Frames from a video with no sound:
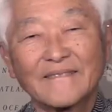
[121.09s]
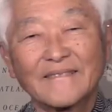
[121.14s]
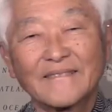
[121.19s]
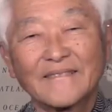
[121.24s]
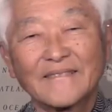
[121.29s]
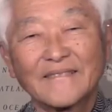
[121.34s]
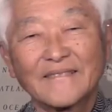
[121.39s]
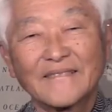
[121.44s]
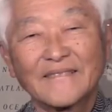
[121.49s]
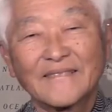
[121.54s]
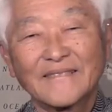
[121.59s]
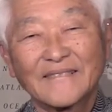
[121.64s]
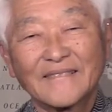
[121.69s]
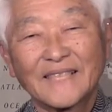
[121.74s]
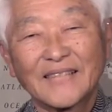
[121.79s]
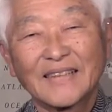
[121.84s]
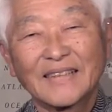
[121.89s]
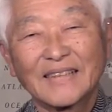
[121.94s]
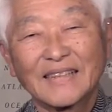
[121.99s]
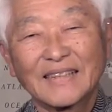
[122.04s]

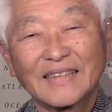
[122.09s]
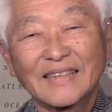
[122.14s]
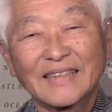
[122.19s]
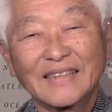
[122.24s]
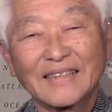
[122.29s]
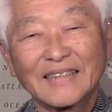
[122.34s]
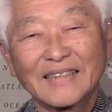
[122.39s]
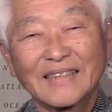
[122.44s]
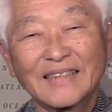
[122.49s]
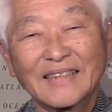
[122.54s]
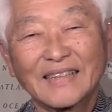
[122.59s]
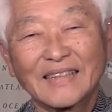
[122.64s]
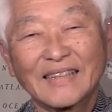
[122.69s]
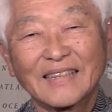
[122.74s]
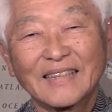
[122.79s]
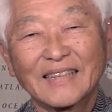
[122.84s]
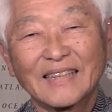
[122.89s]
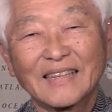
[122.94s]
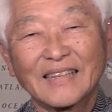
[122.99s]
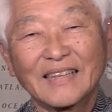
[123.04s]

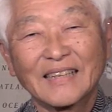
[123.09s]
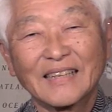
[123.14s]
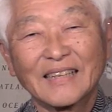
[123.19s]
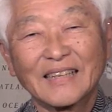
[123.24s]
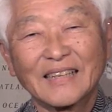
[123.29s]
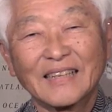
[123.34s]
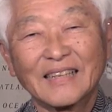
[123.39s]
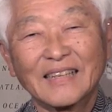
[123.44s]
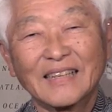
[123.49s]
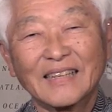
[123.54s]
[no speech]